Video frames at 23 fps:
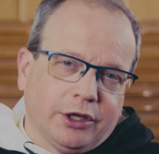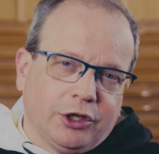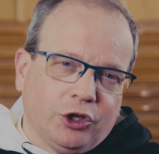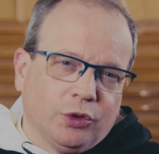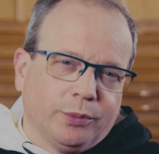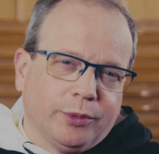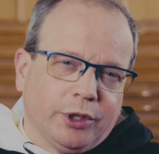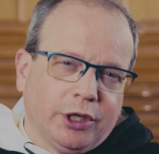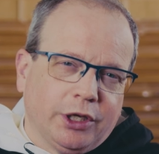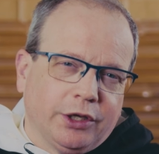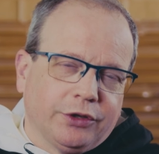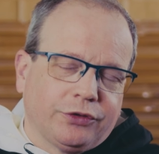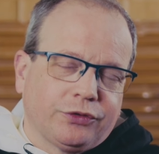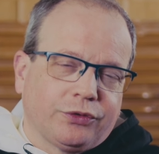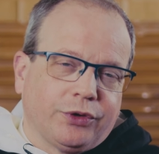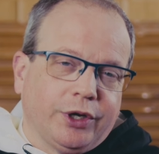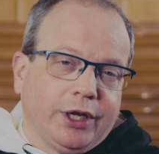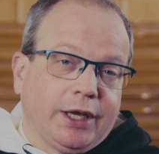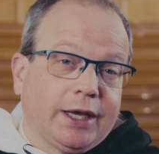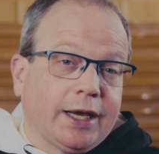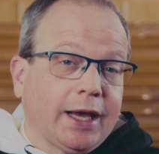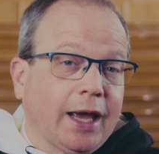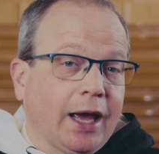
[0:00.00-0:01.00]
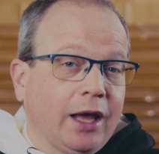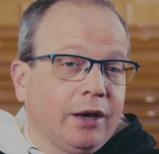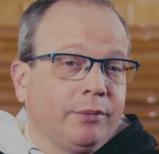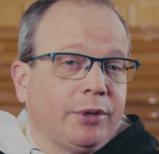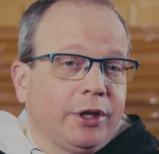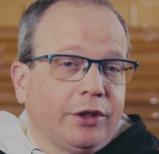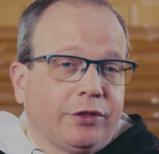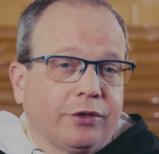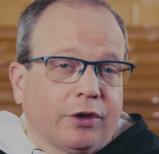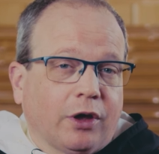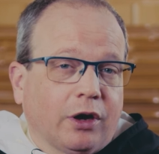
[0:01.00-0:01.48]
human history can
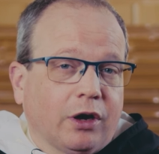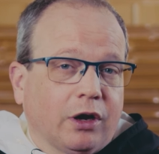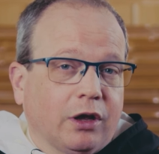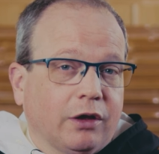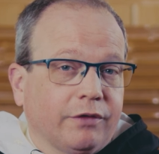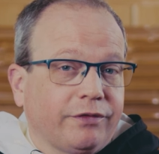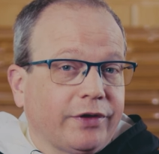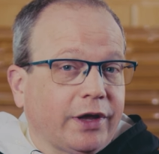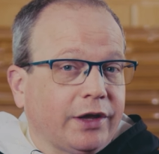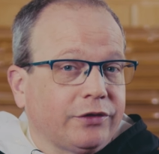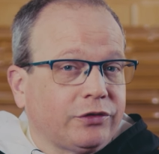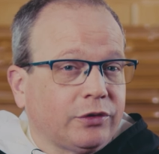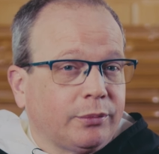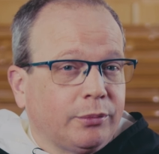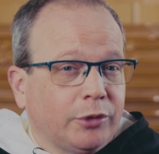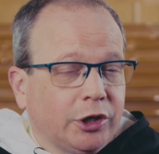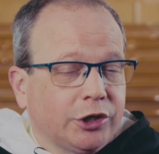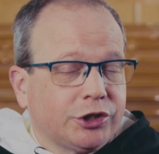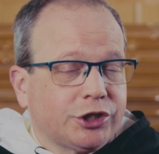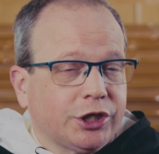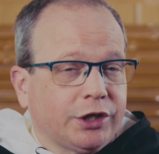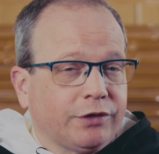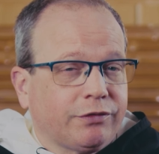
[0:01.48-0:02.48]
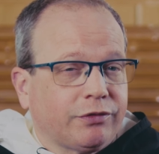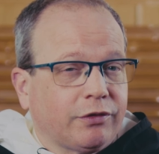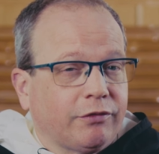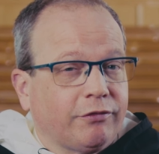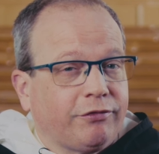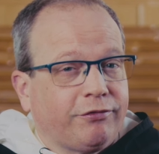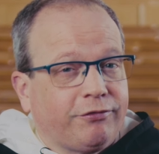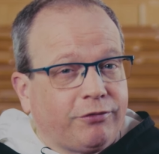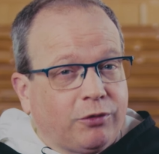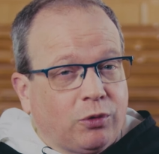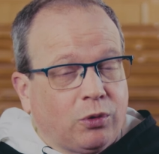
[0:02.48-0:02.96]
be thought of as emerging from
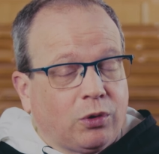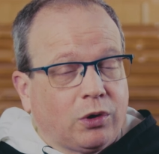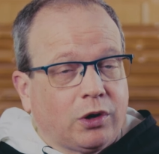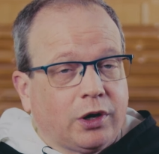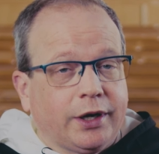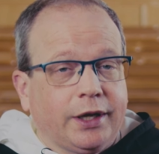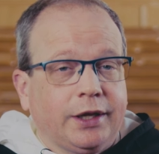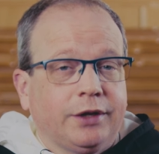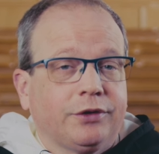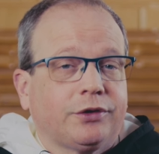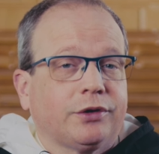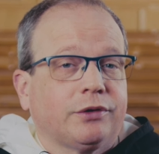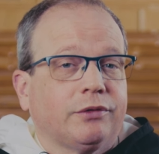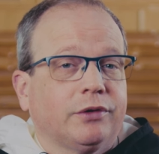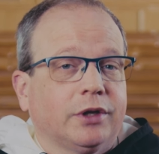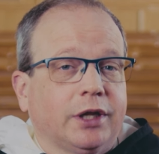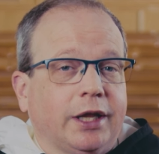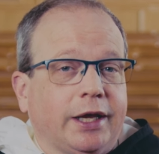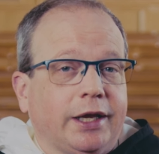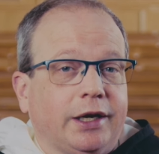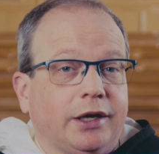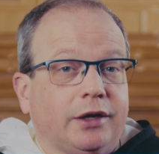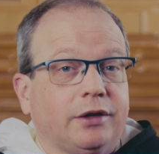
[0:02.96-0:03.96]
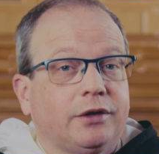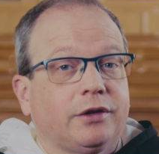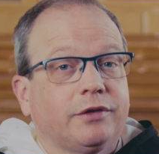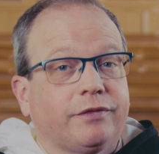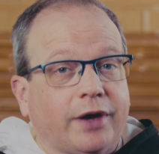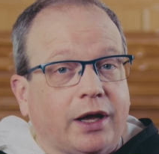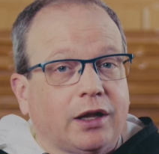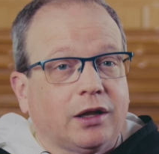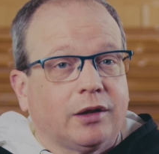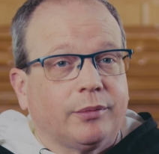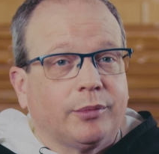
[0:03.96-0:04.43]
four interrelated
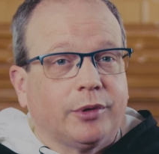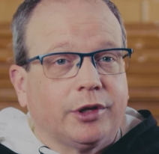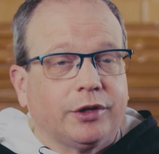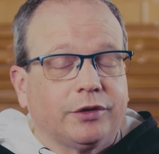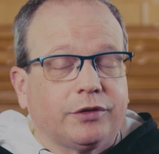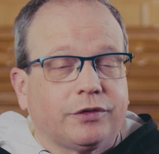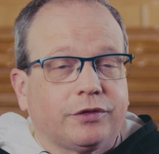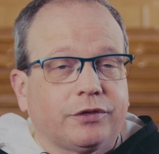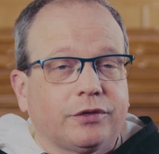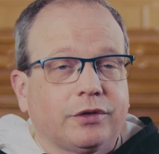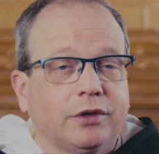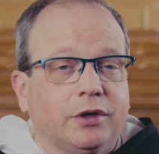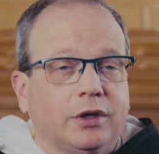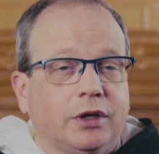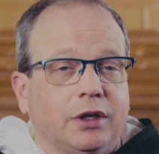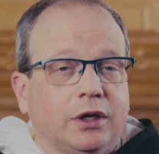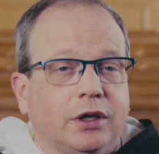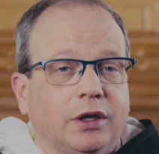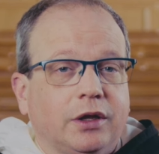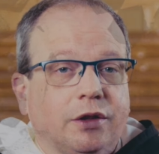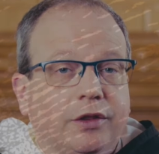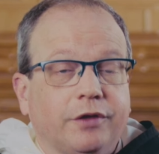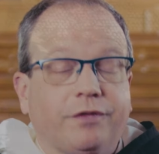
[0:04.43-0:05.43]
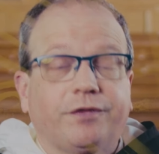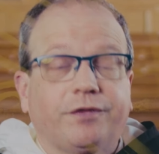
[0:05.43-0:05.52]
developments. The